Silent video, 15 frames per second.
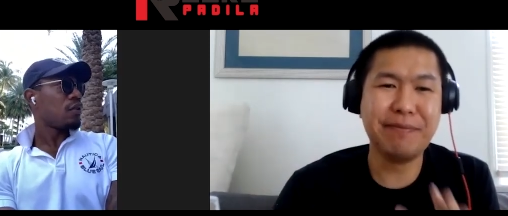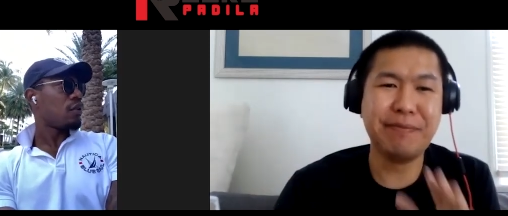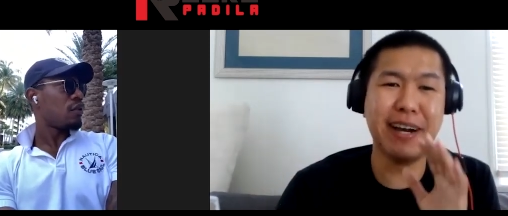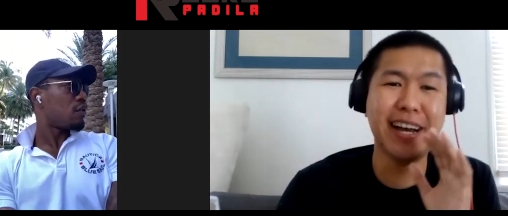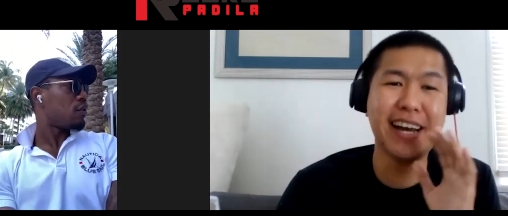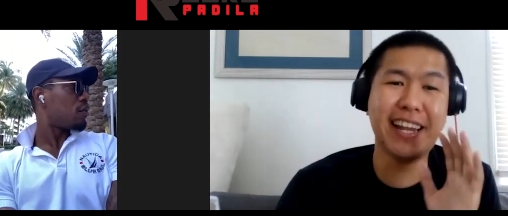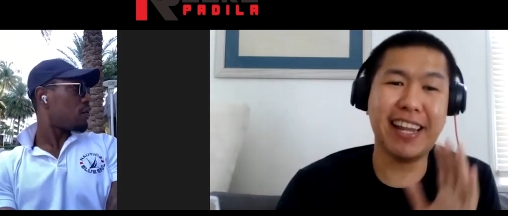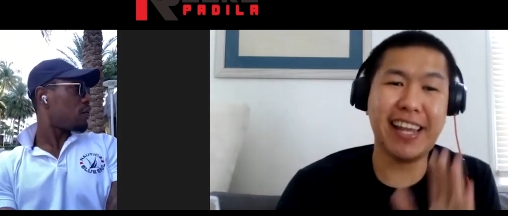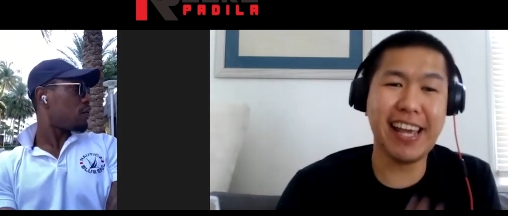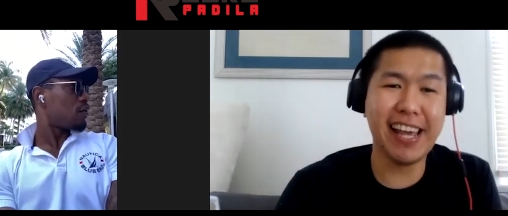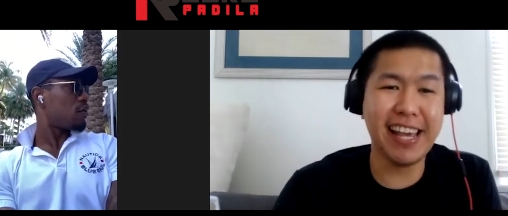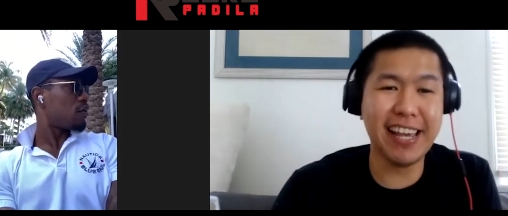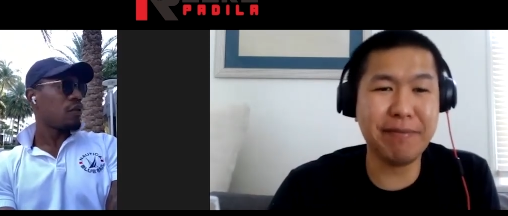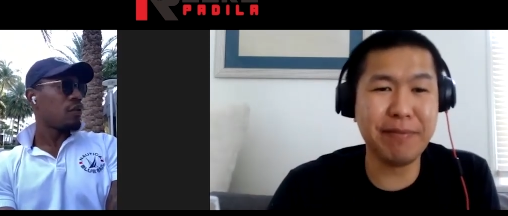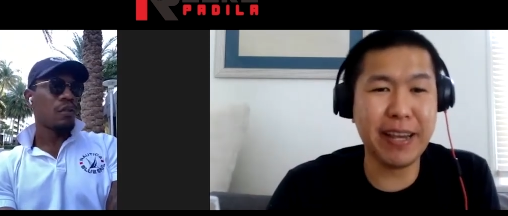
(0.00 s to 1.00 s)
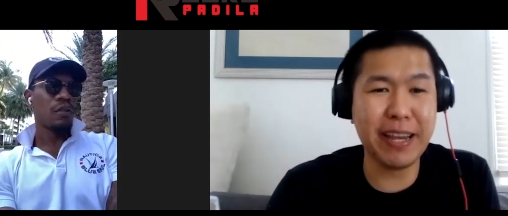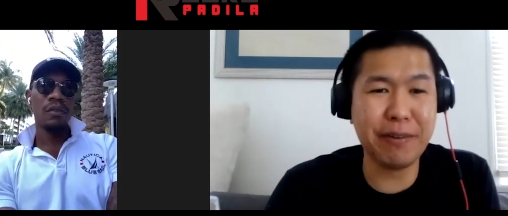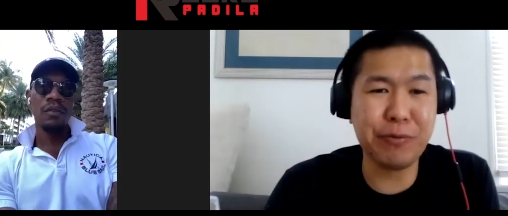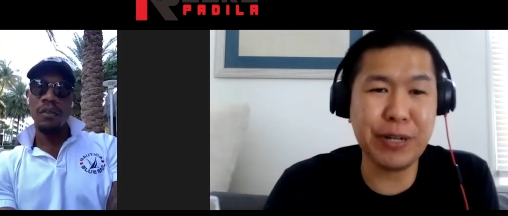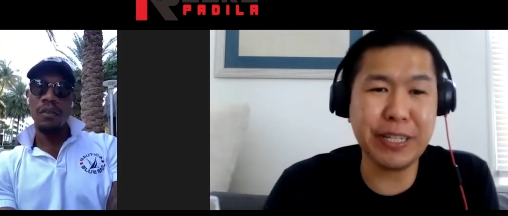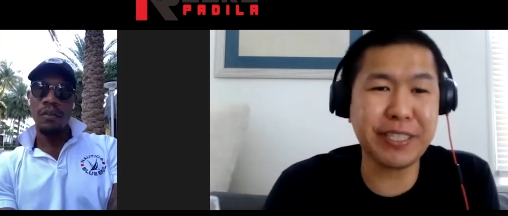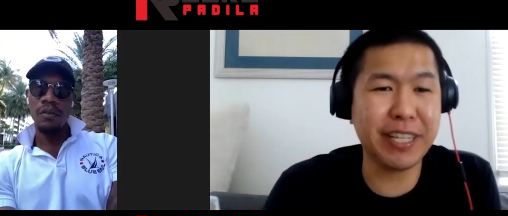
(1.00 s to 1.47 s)
Speaker 1: but hey, man,
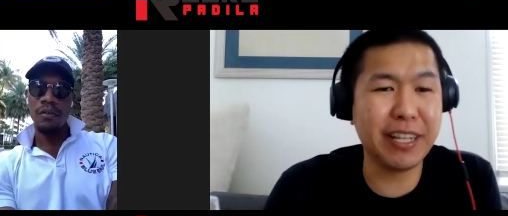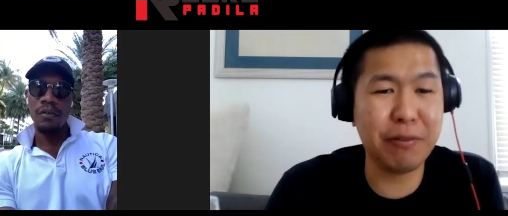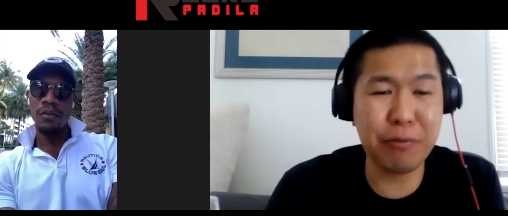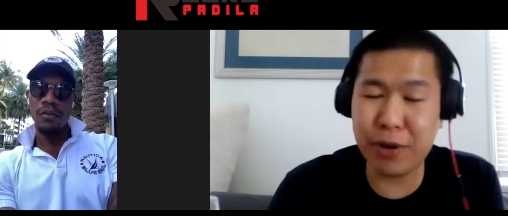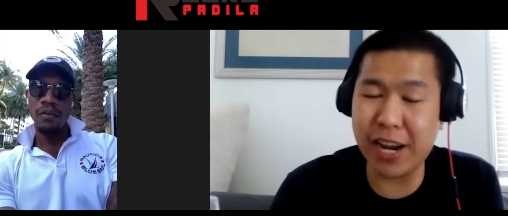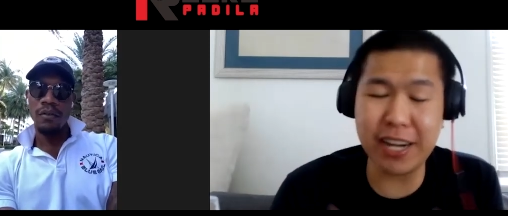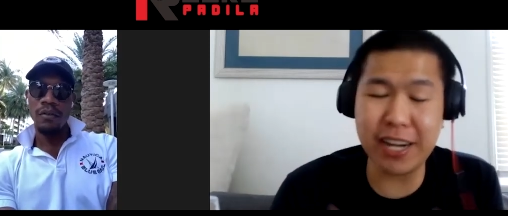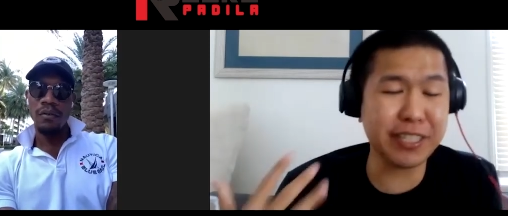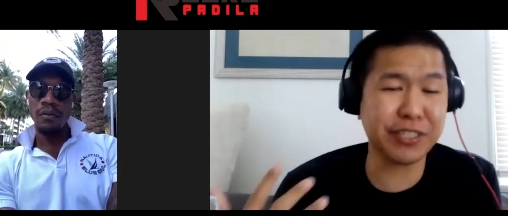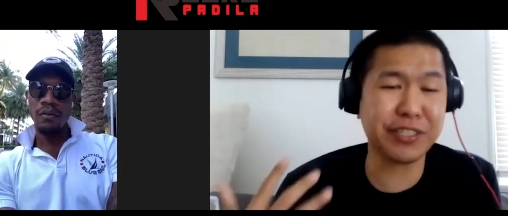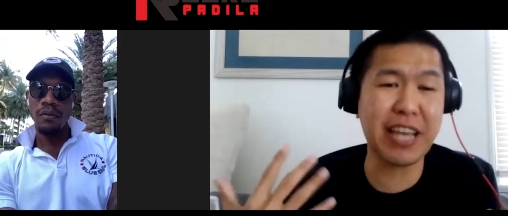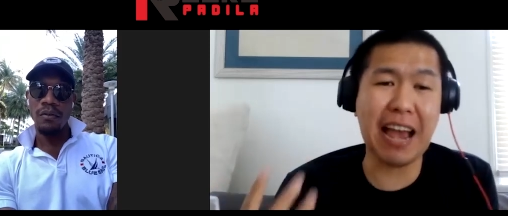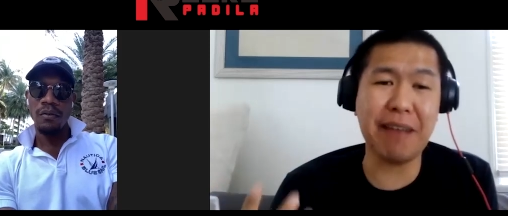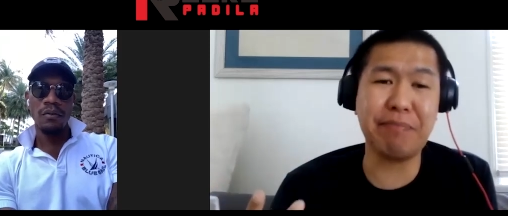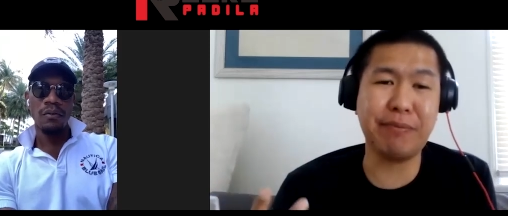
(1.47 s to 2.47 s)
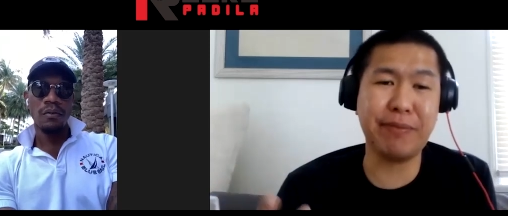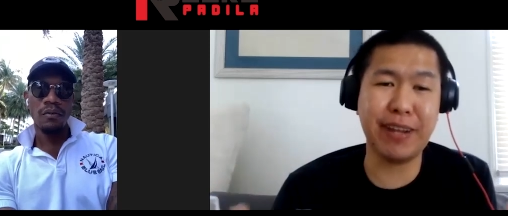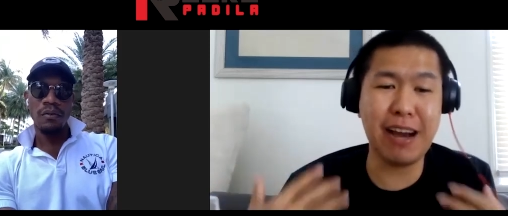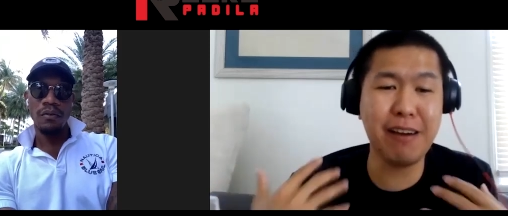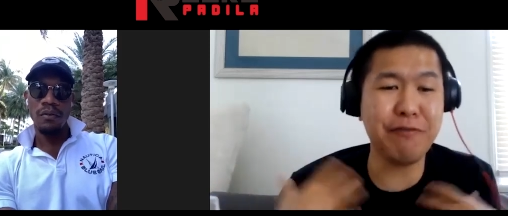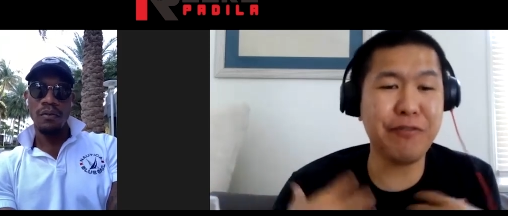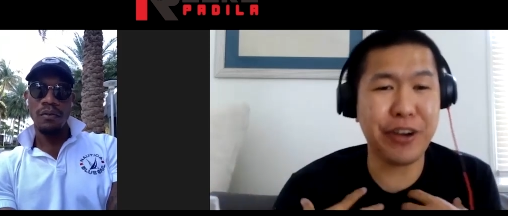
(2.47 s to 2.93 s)
we still we are just happy, man.
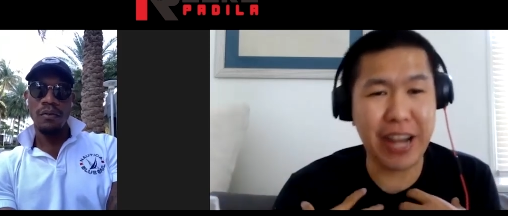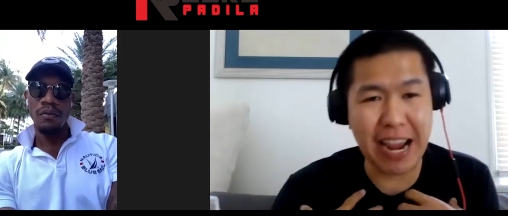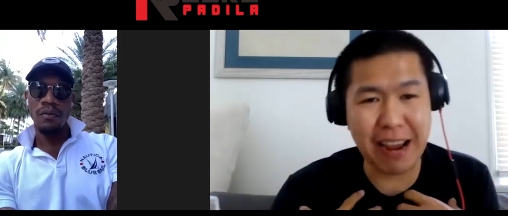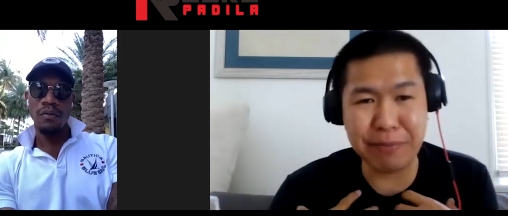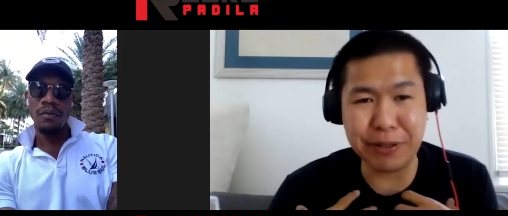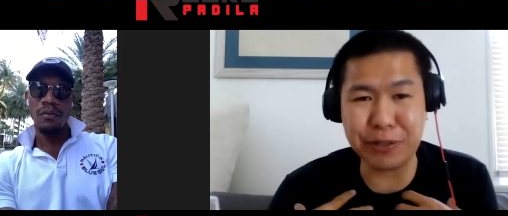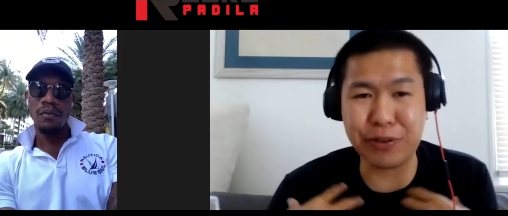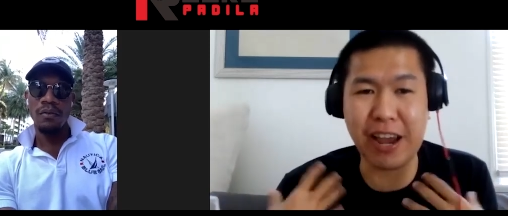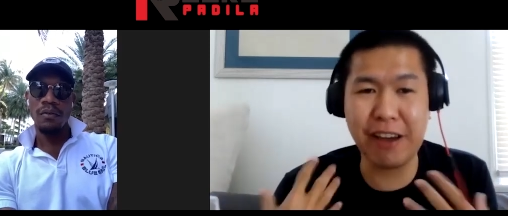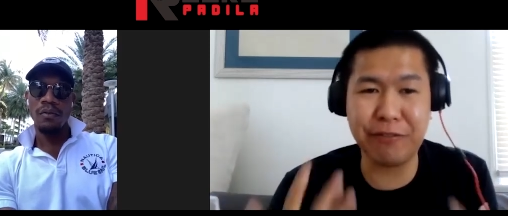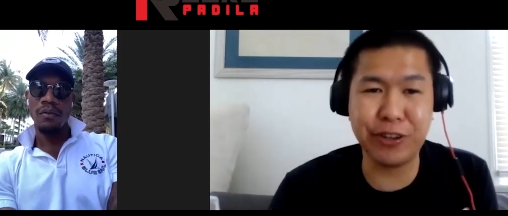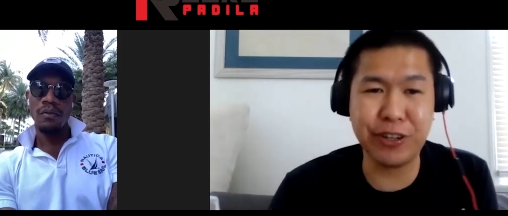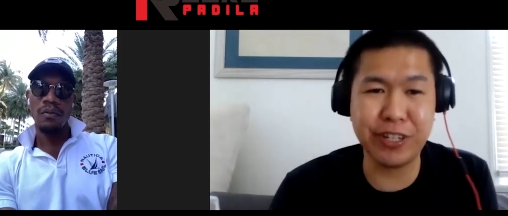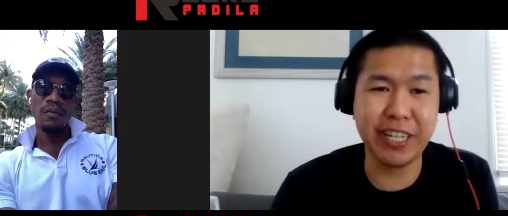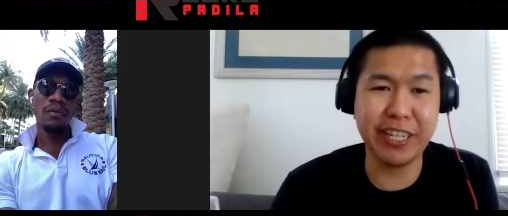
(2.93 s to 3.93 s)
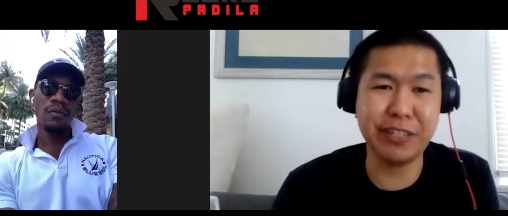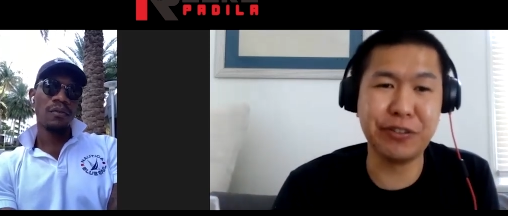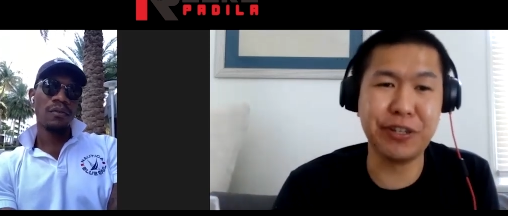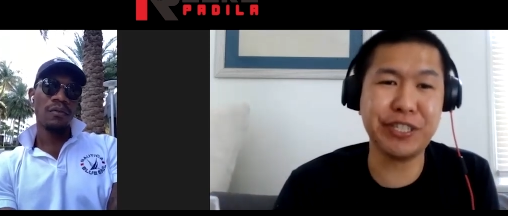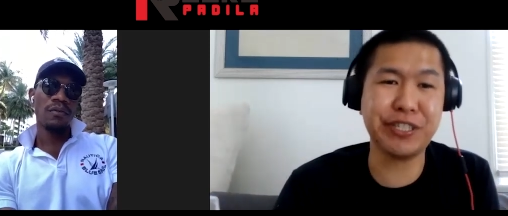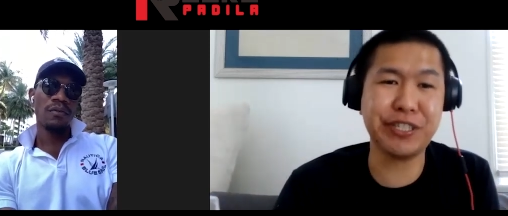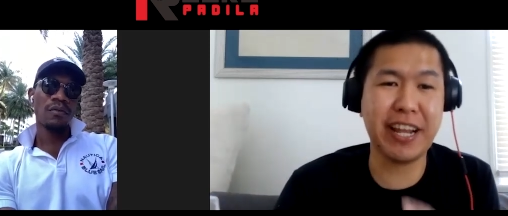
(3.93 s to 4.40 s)
I'm very happy to have you on the
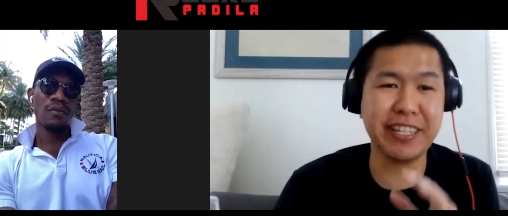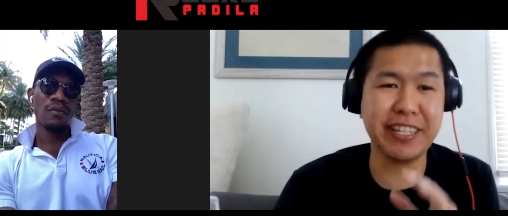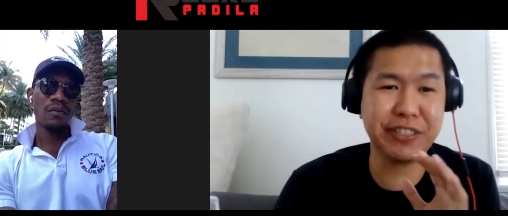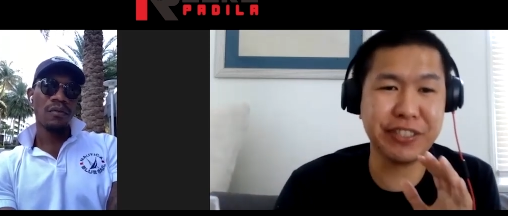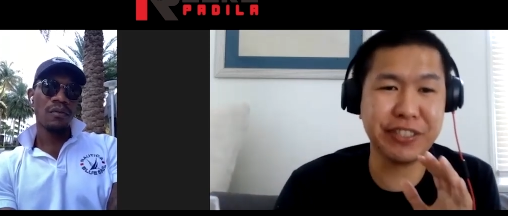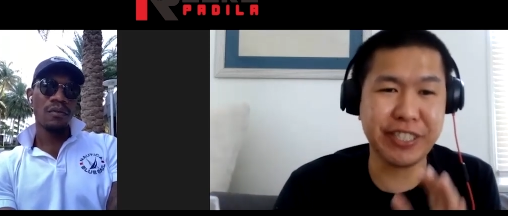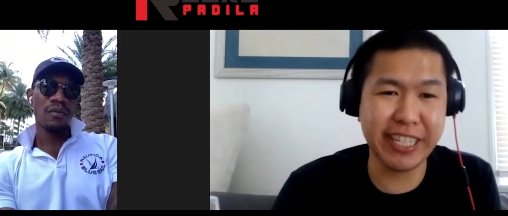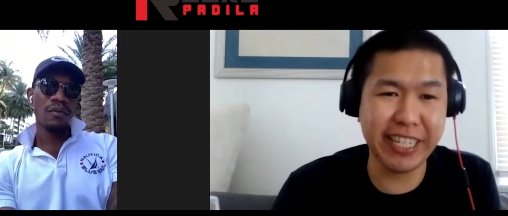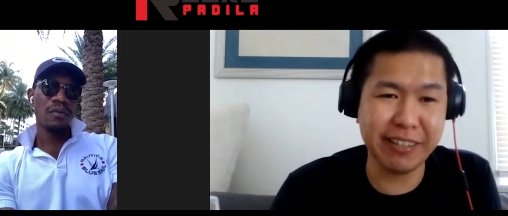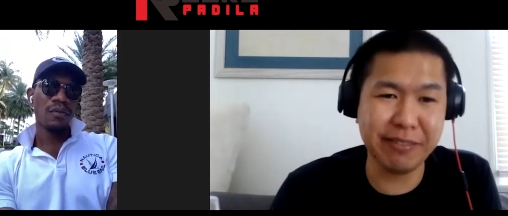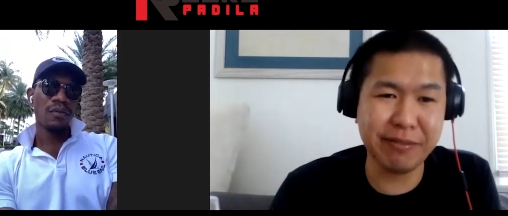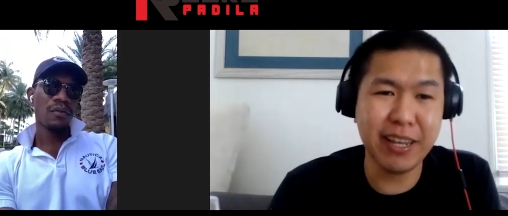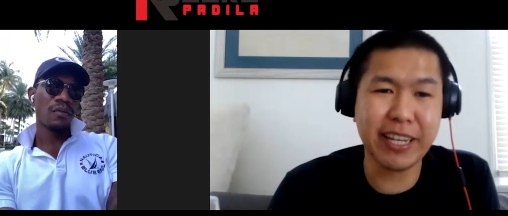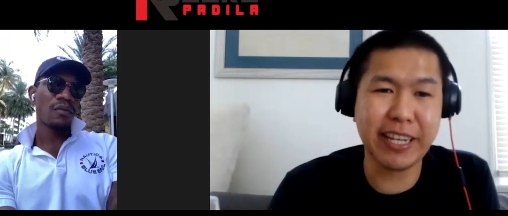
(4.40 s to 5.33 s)
Indonesian national team.